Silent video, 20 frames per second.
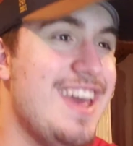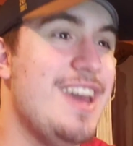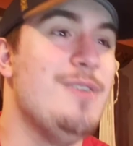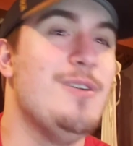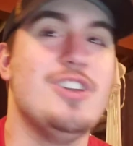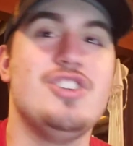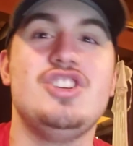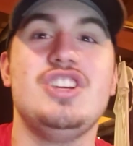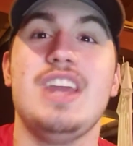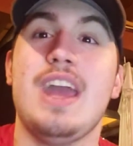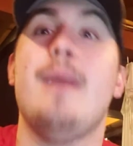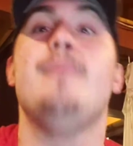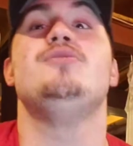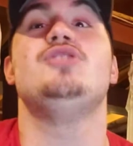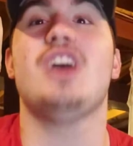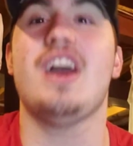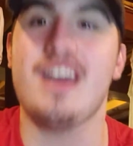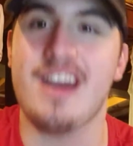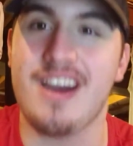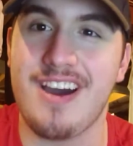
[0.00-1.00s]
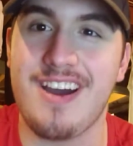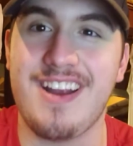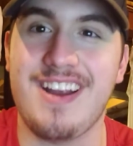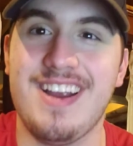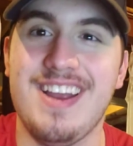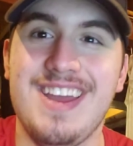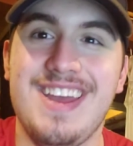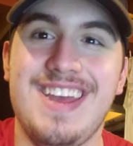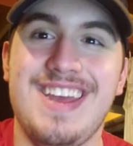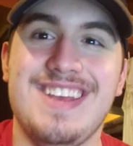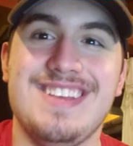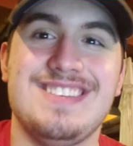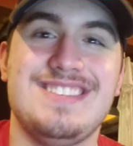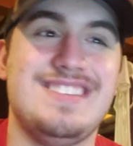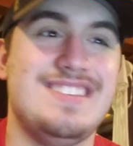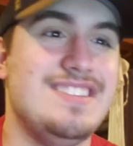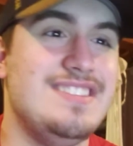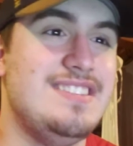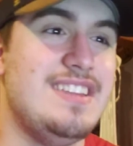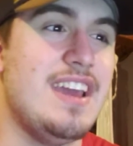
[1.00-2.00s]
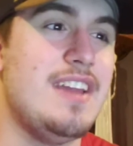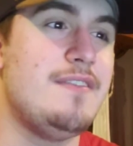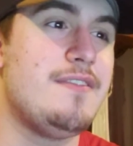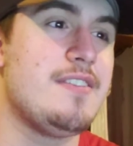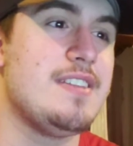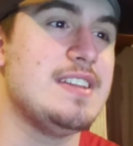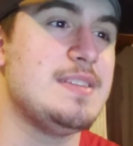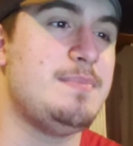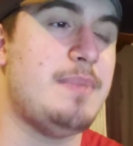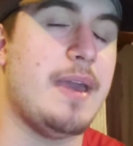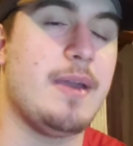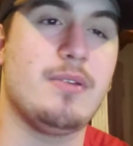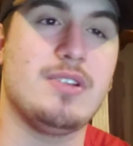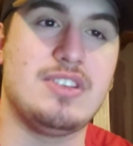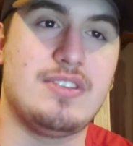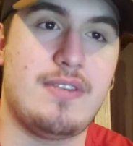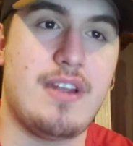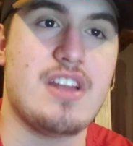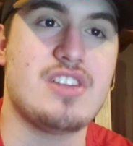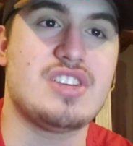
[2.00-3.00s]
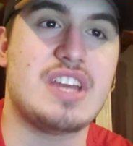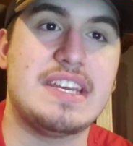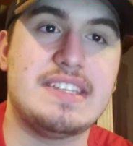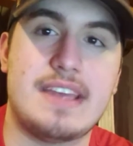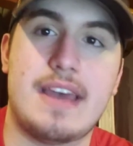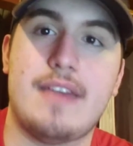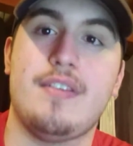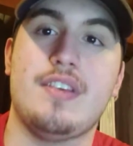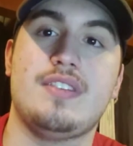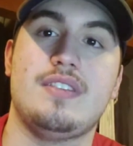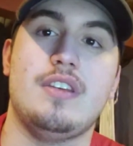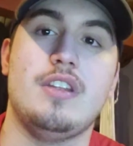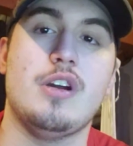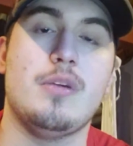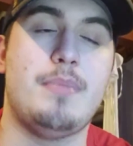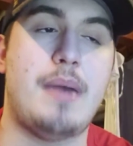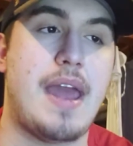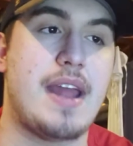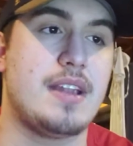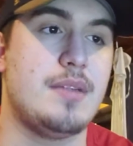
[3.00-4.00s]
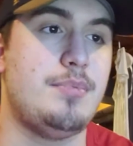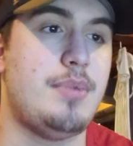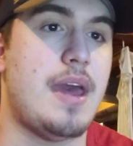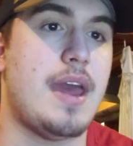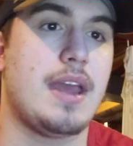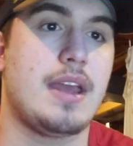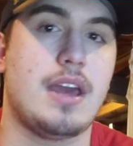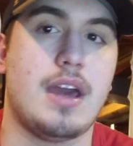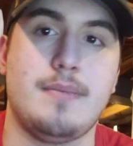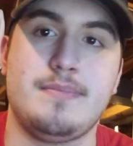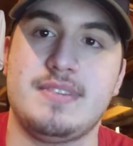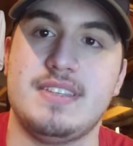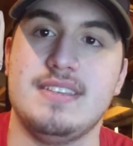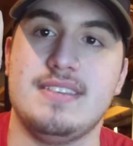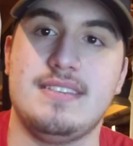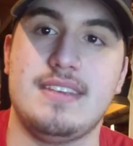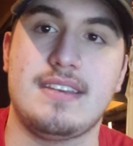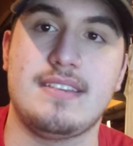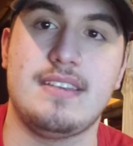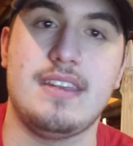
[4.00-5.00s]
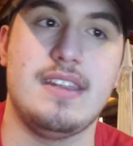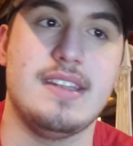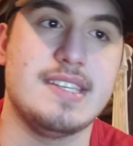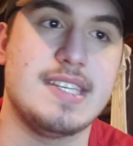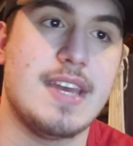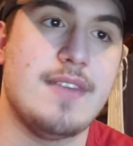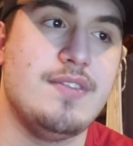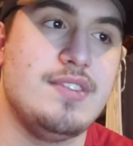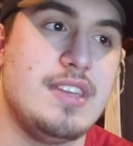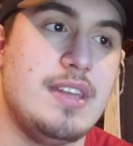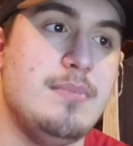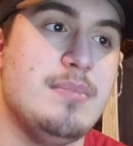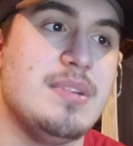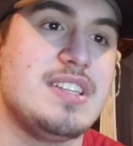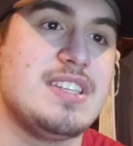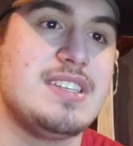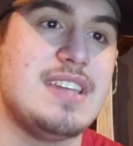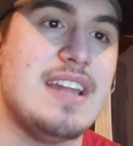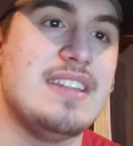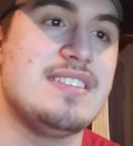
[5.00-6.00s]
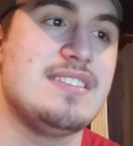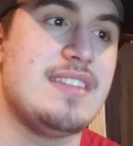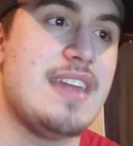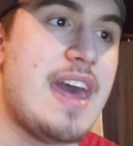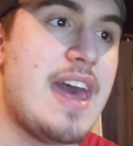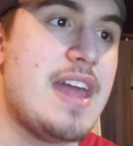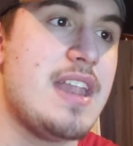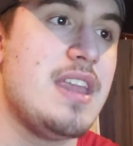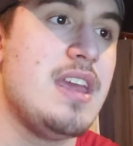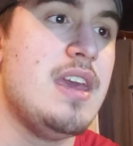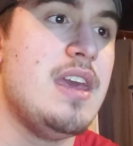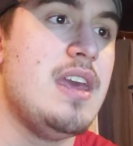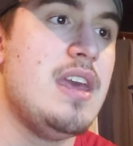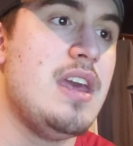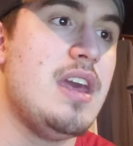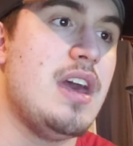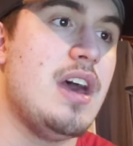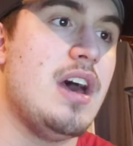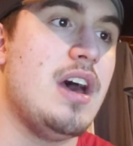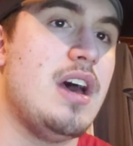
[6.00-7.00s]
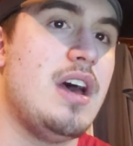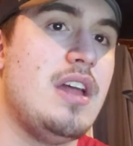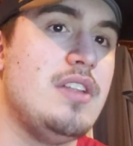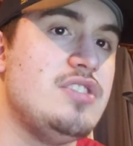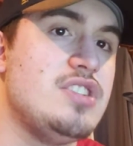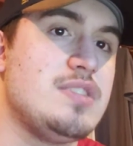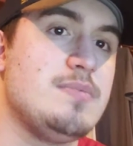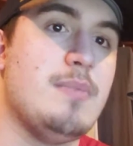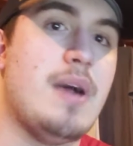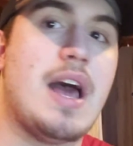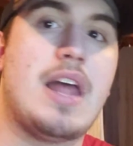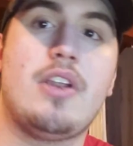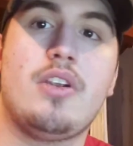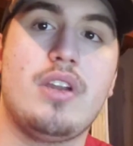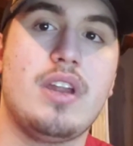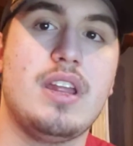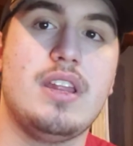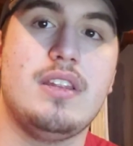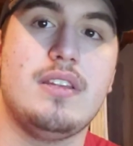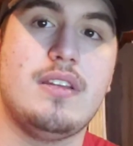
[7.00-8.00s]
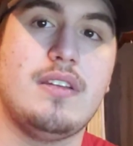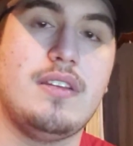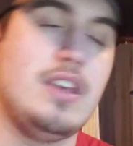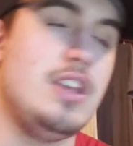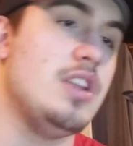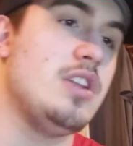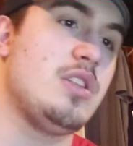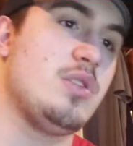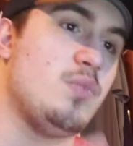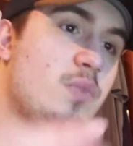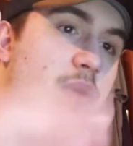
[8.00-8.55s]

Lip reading: what GM JR did for this Penguins franchise. Obviously, back-to-back cups in 16 and 17. But since then, just monitoring, the